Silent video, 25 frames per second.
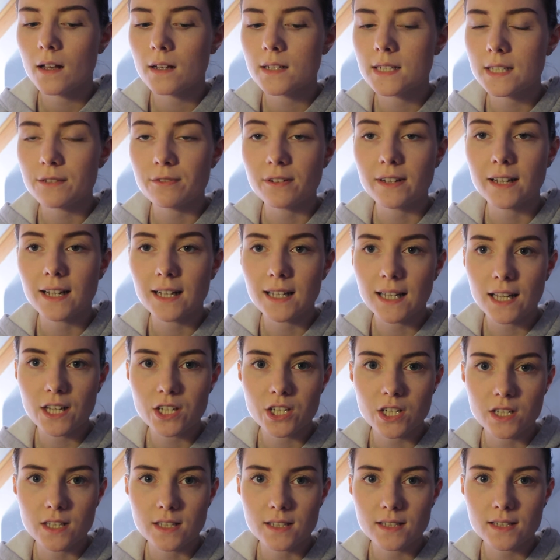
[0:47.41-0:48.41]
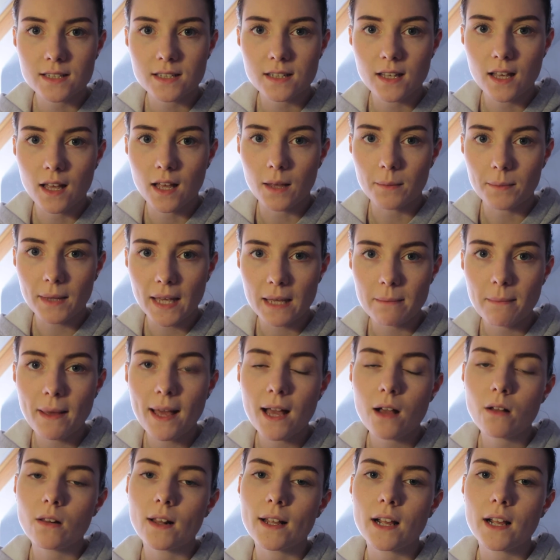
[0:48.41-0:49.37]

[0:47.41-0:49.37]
different collections um, came out.